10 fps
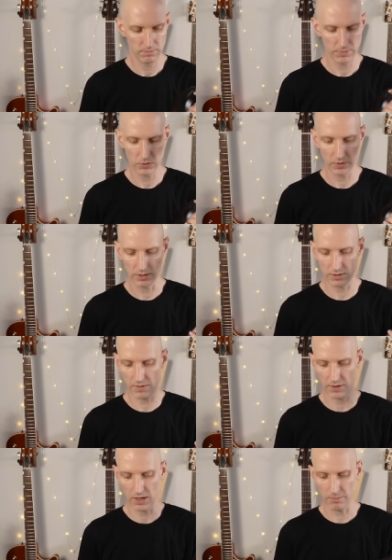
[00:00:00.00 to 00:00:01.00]
between
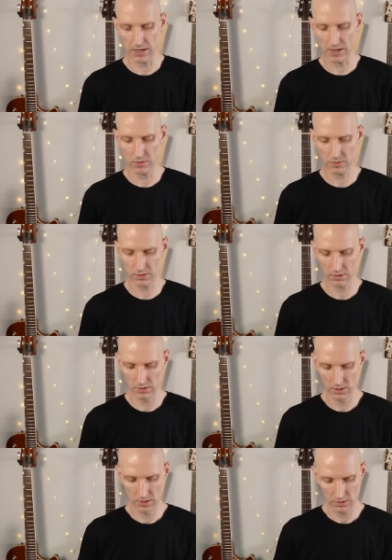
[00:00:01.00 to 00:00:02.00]
7 to 8 pounds,
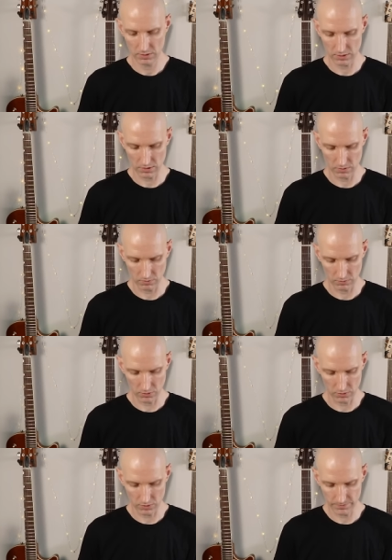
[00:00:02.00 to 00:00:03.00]
so
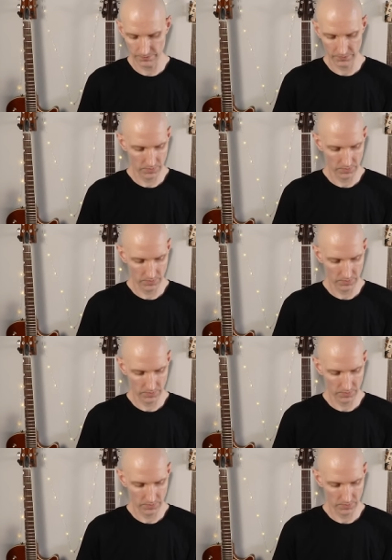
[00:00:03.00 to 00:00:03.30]
cool.